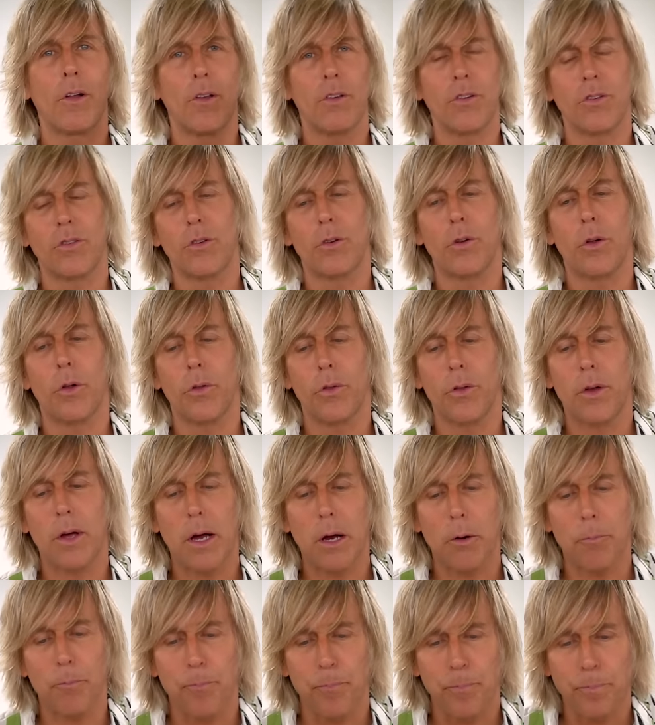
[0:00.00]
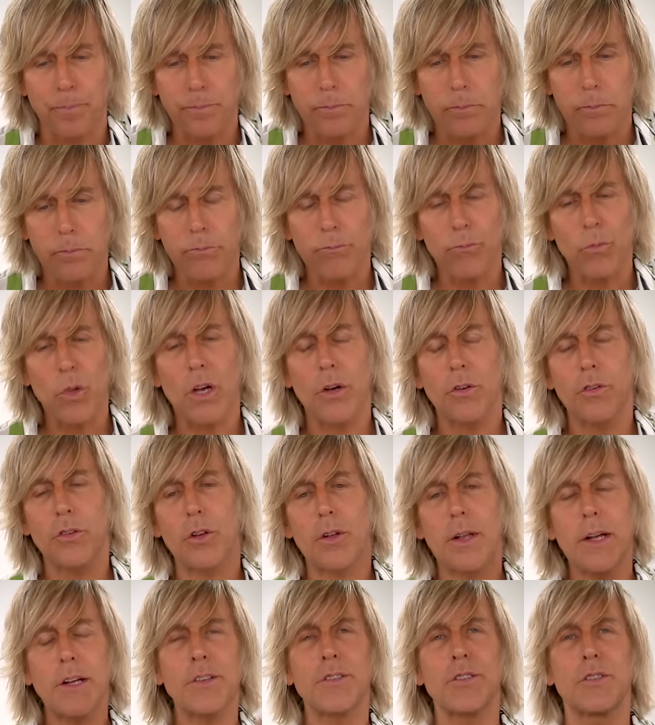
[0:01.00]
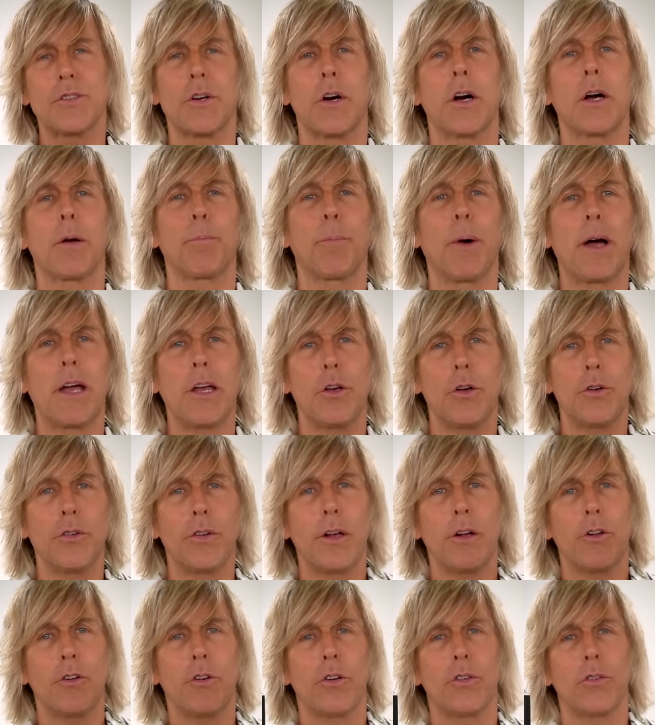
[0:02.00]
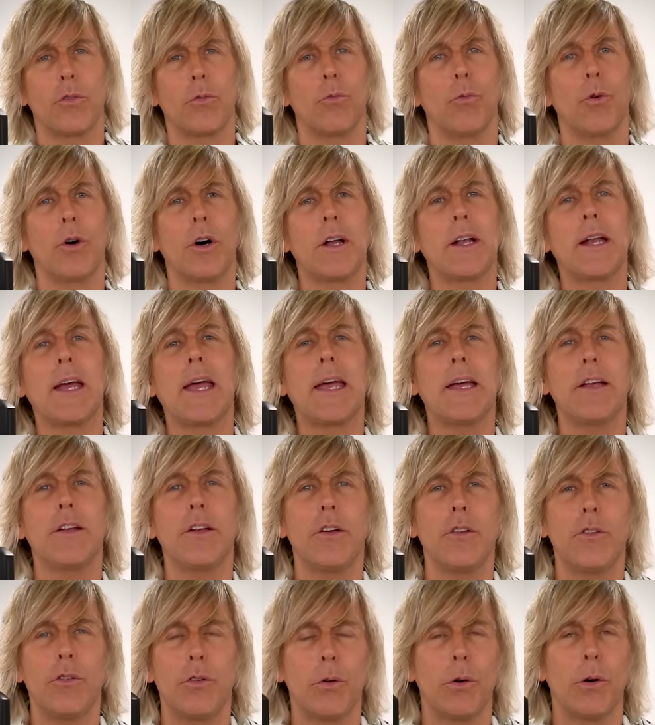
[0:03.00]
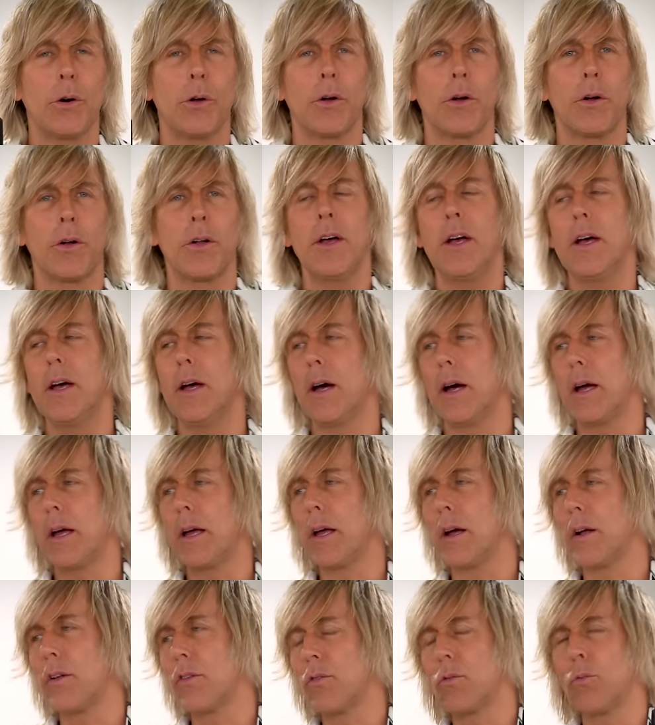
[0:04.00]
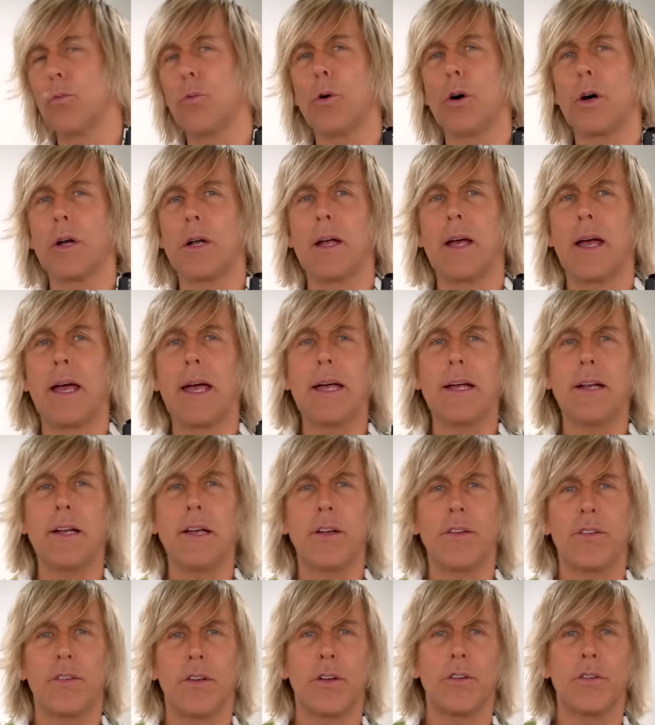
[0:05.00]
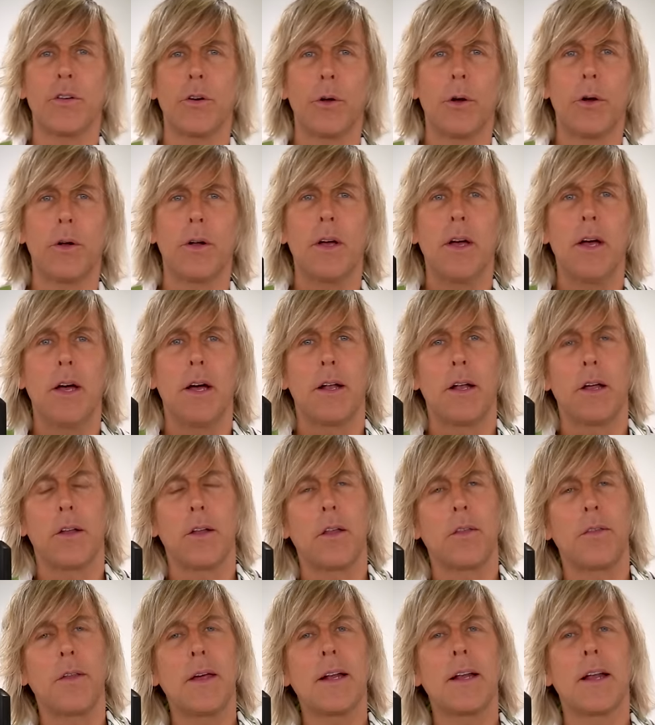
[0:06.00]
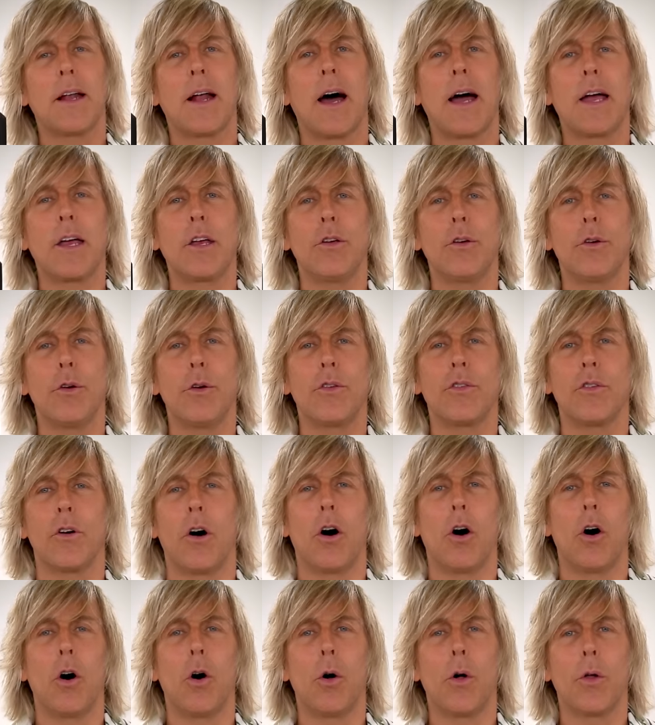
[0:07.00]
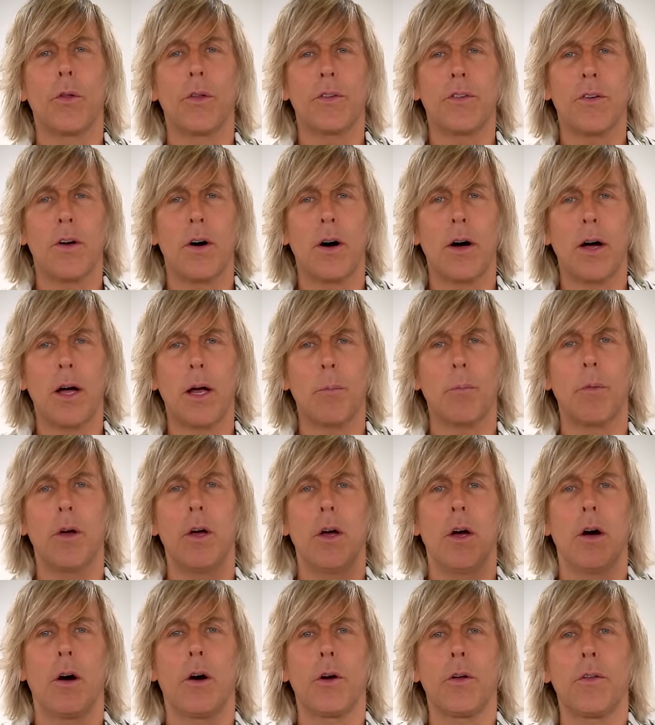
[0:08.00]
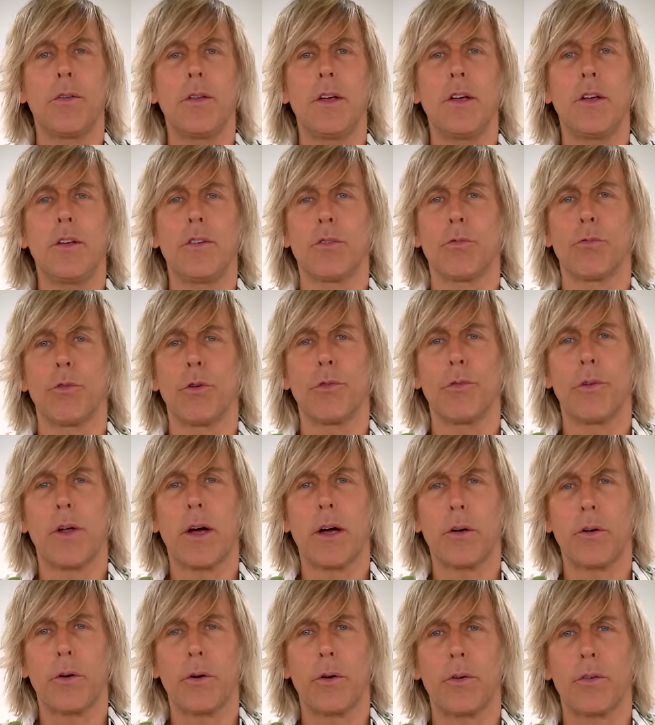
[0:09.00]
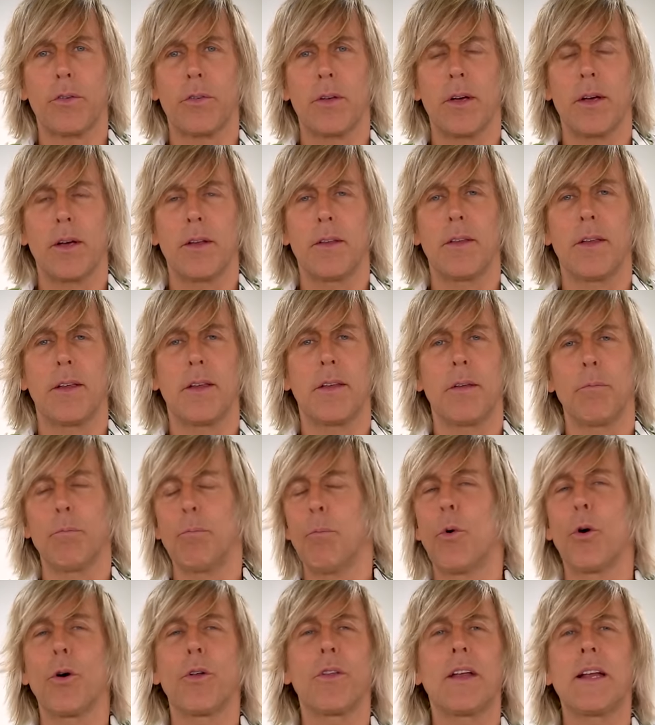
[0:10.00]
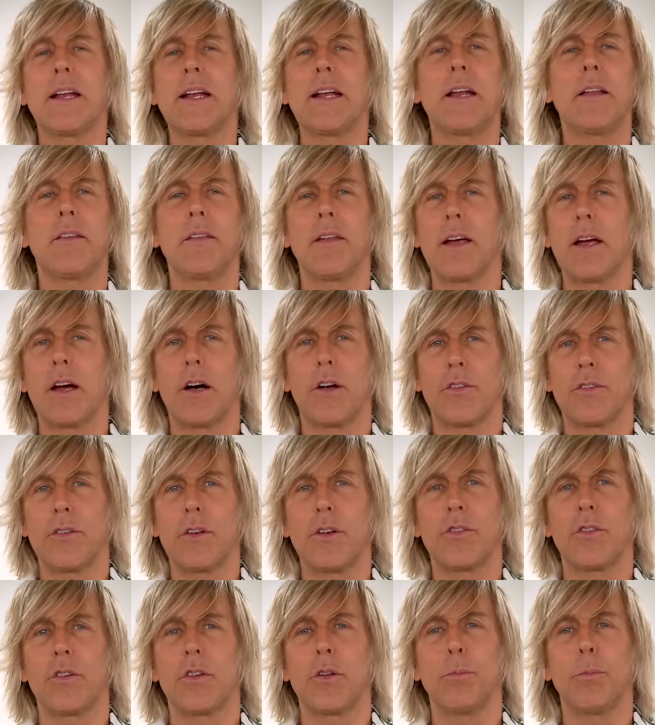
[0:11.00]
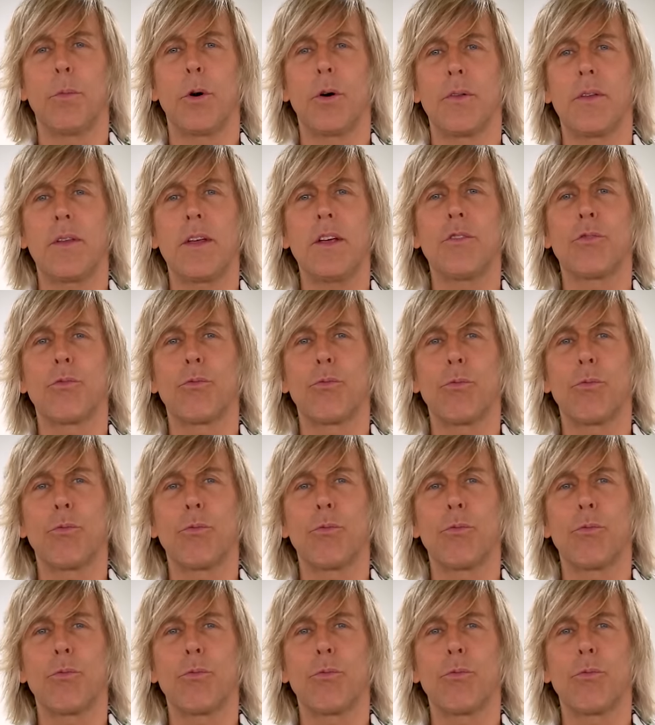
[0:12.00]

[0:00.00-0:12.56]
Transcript: of this little thing. So let's start by using just one A D two hundred against one A D six hundred. Now, the thing that I use all the time are these reflectors, more than anything else. These are the mo these